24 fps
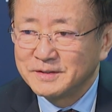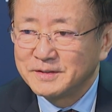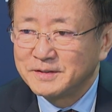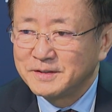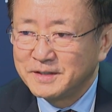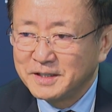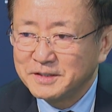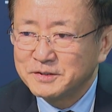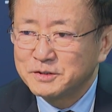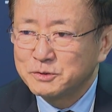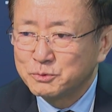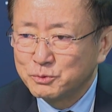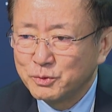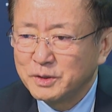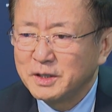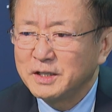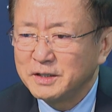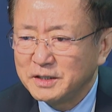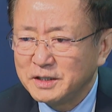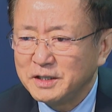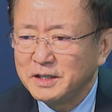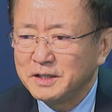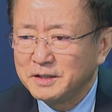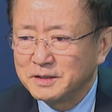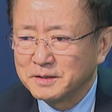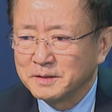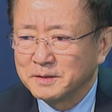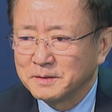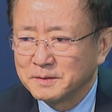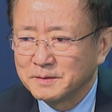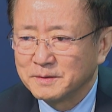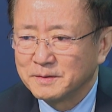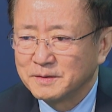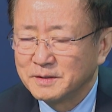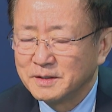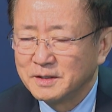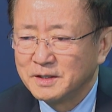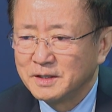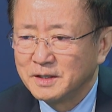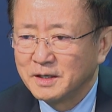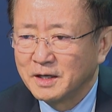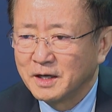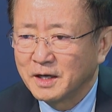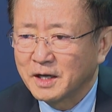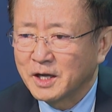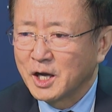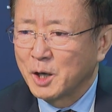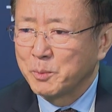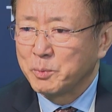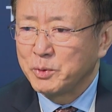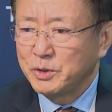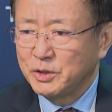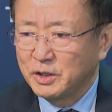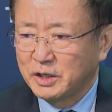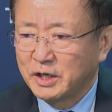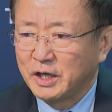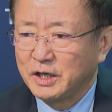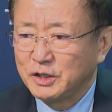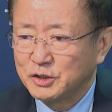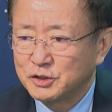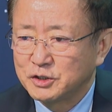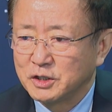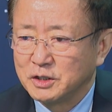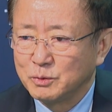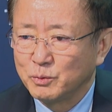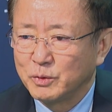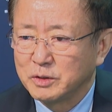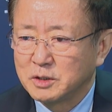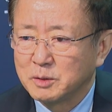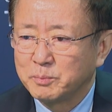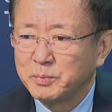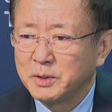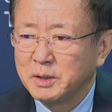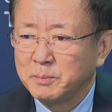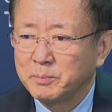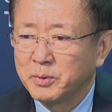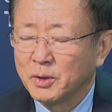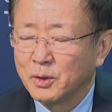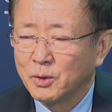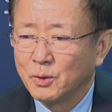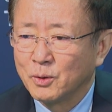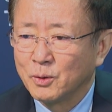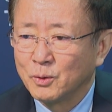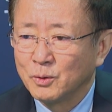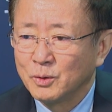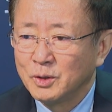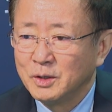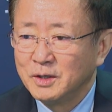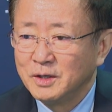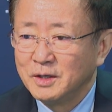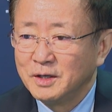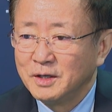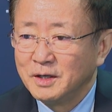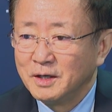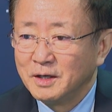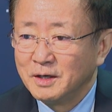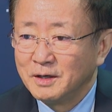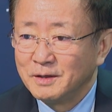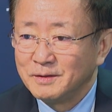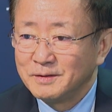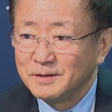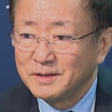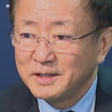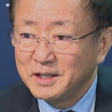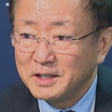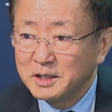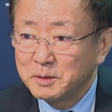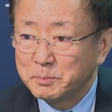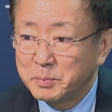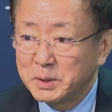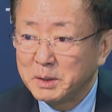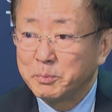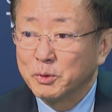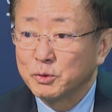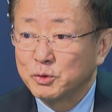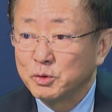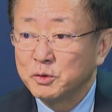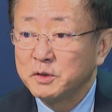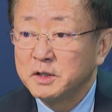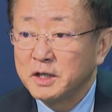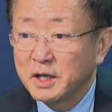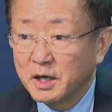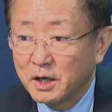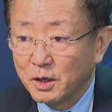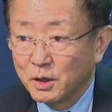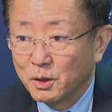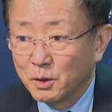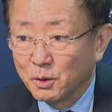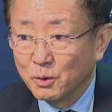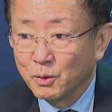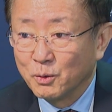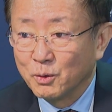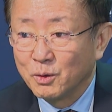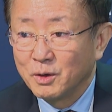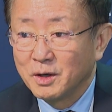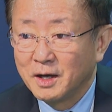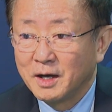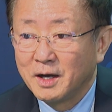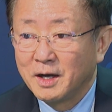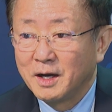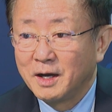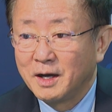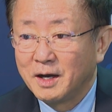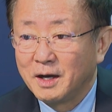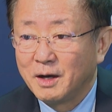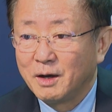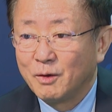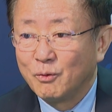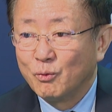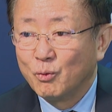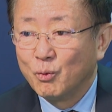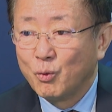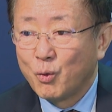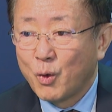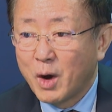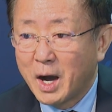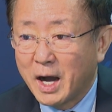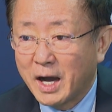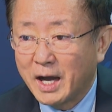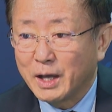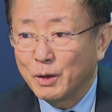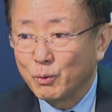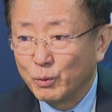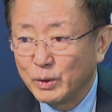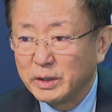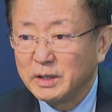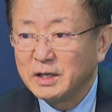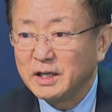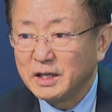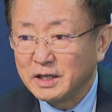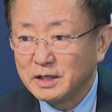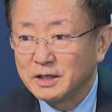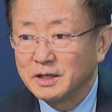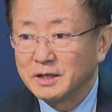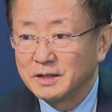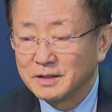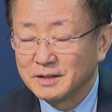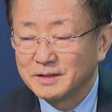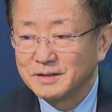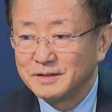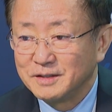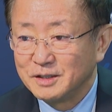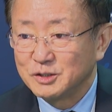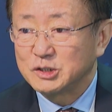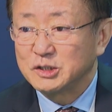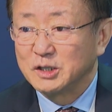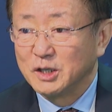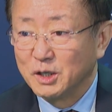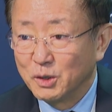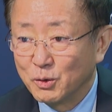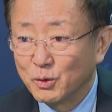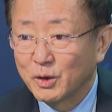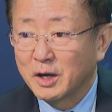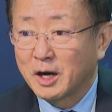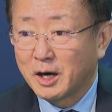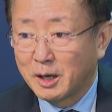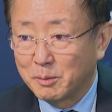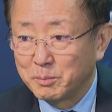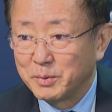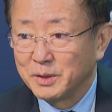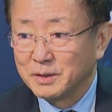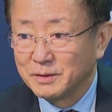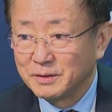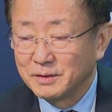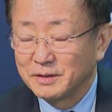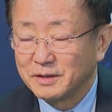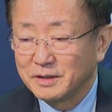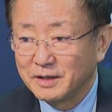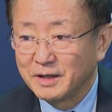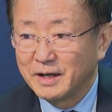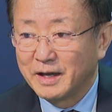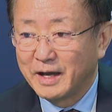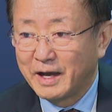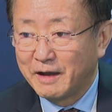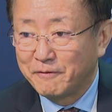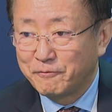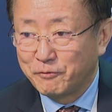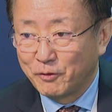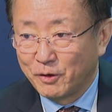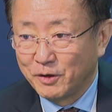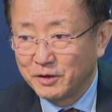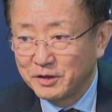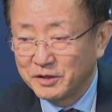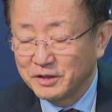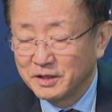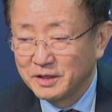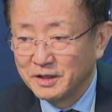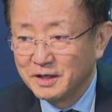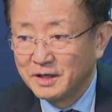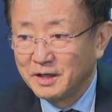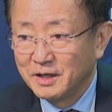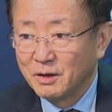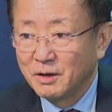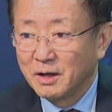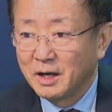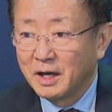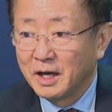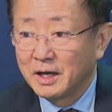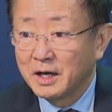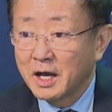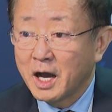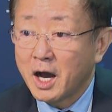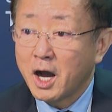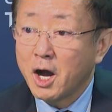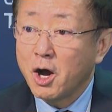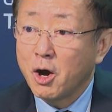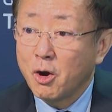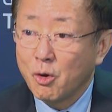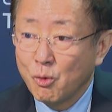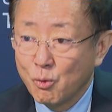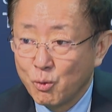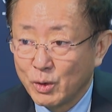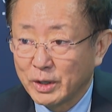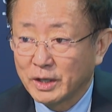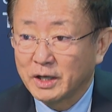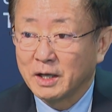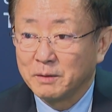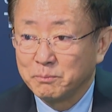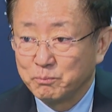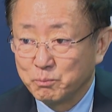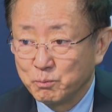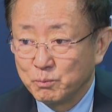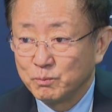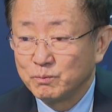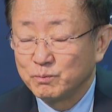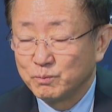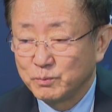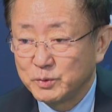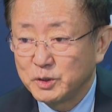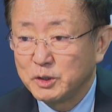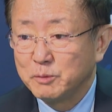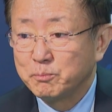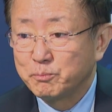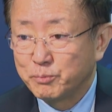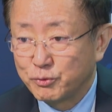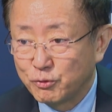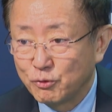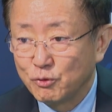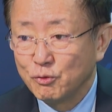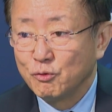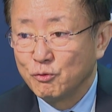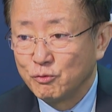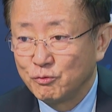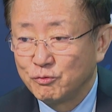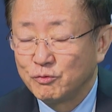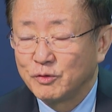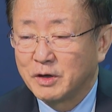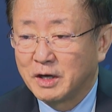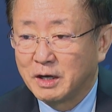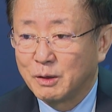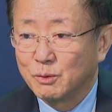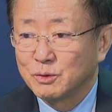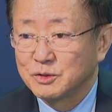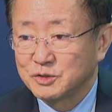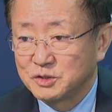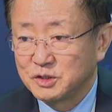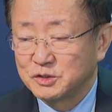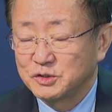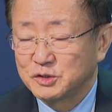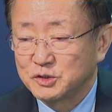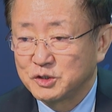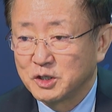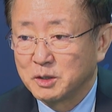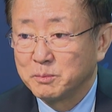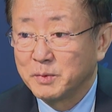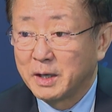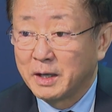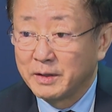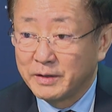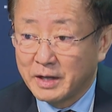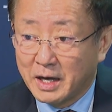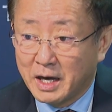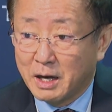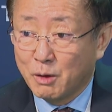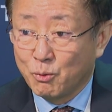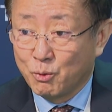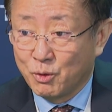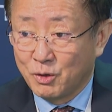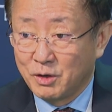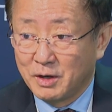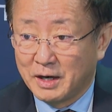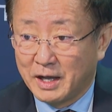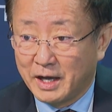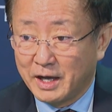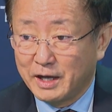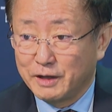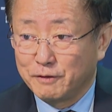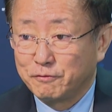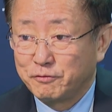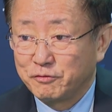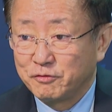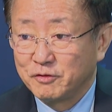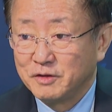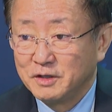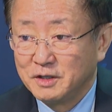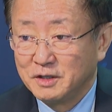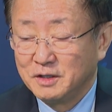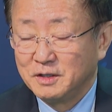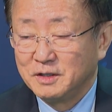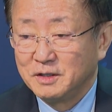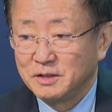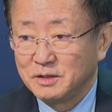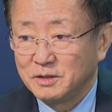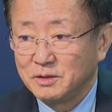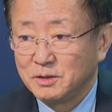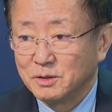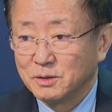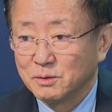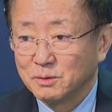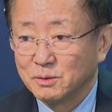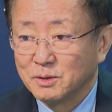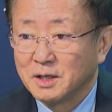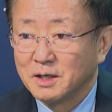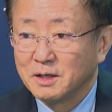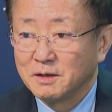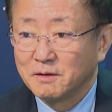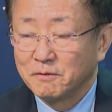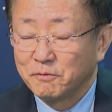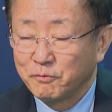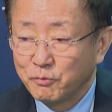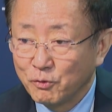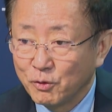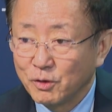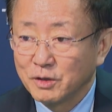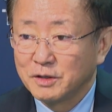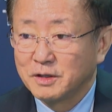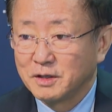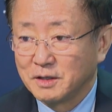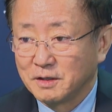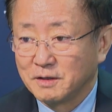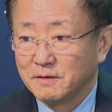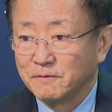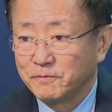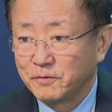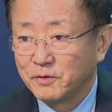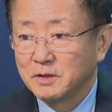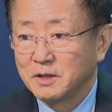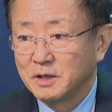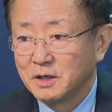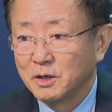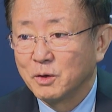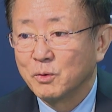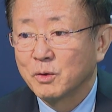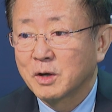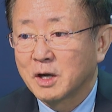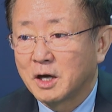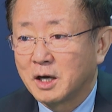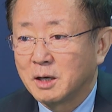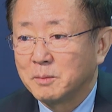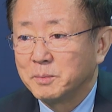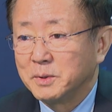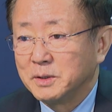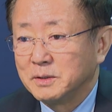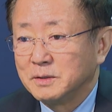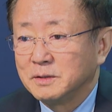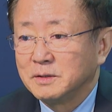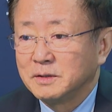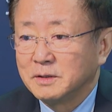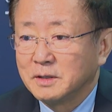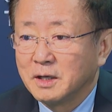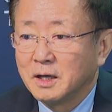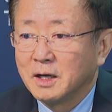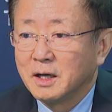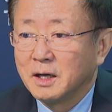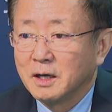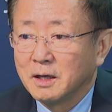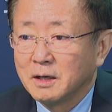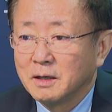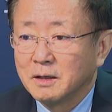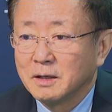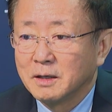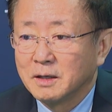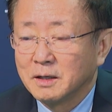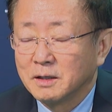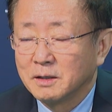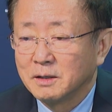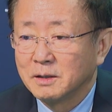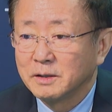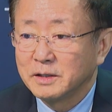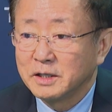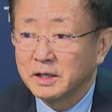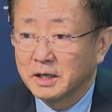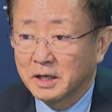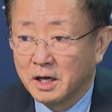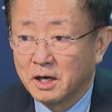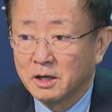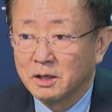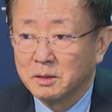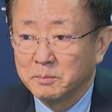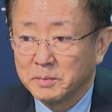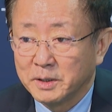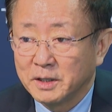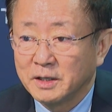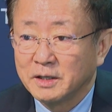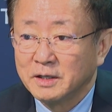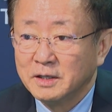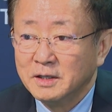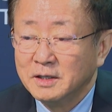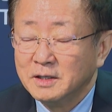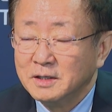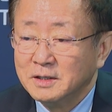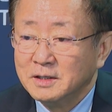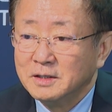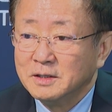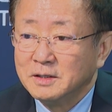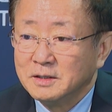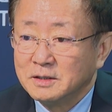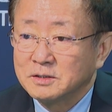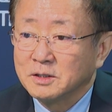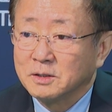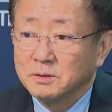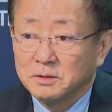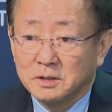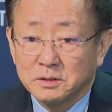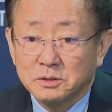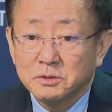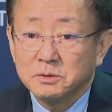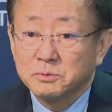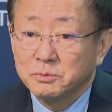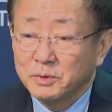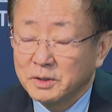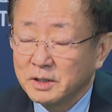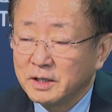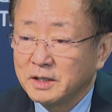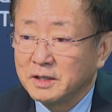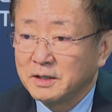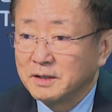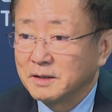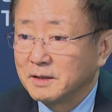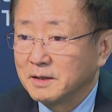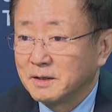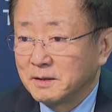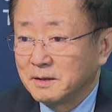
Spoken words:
this really need communication with the people, need people to know why we need this low carbon effort and how we can improve our system and our life, for the low carbon economy. So this is really,